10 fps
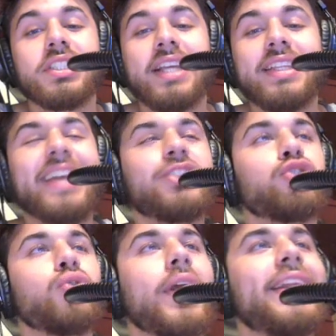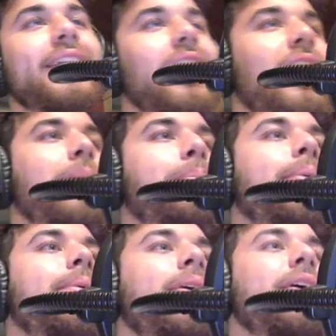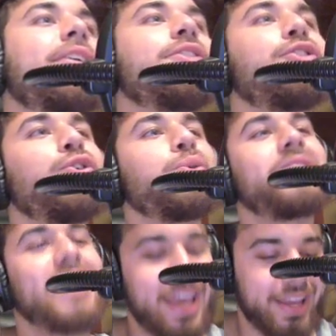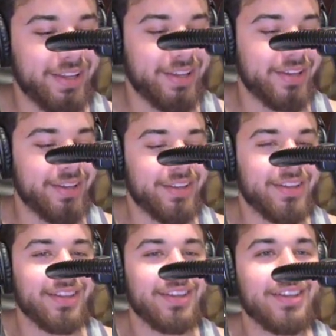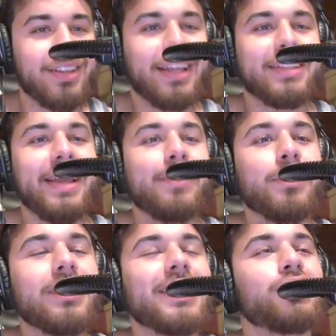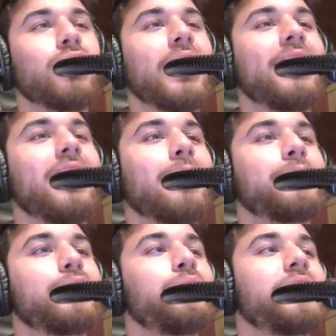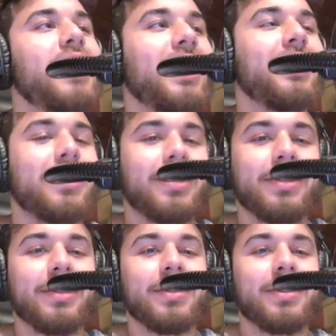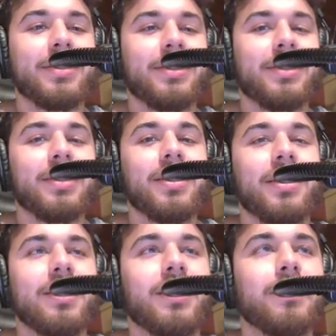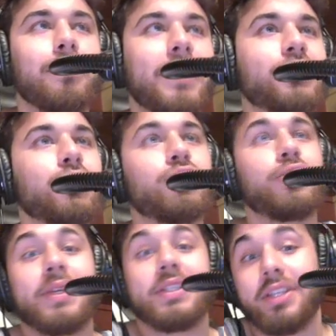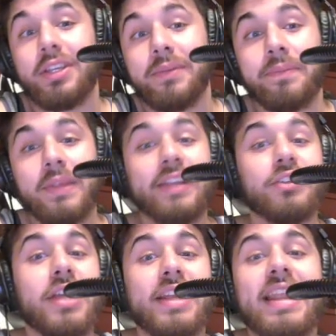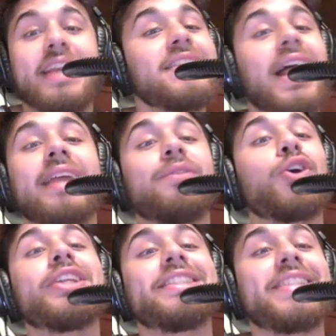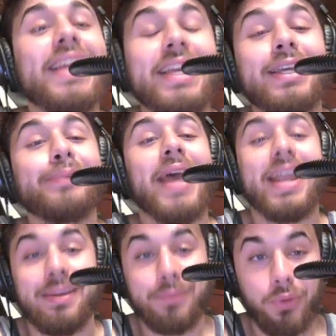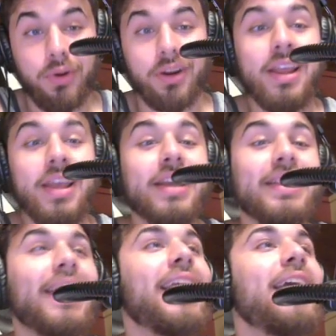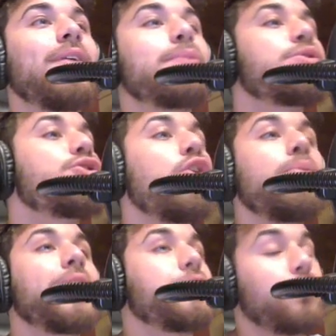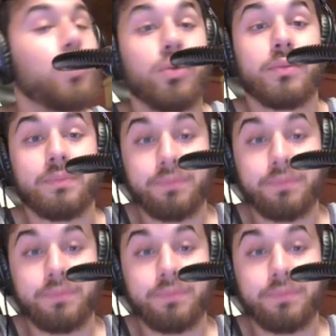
Like, they traded up to take, like, they really traded up to take Mitchell Trubisky. And he's not even on the team anymore. They gave up so much for him.